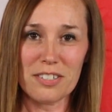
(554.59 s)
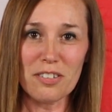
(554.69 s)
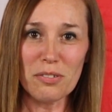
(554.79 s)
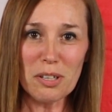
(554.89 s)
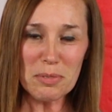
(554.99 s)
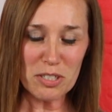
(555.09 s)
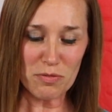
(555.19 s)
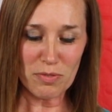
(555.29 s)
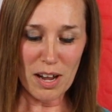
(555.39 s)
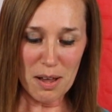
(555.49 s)
So let me
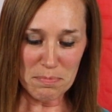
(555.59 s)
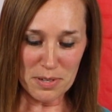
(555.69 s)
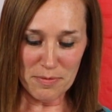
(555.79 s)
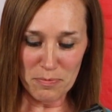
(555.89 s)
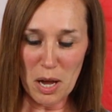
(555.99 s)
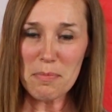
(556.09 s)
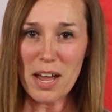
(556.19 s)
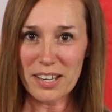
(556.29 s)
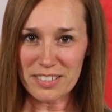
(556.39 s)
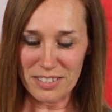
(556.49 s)
drop my
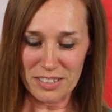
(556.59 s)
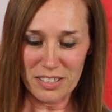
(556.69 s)
magazine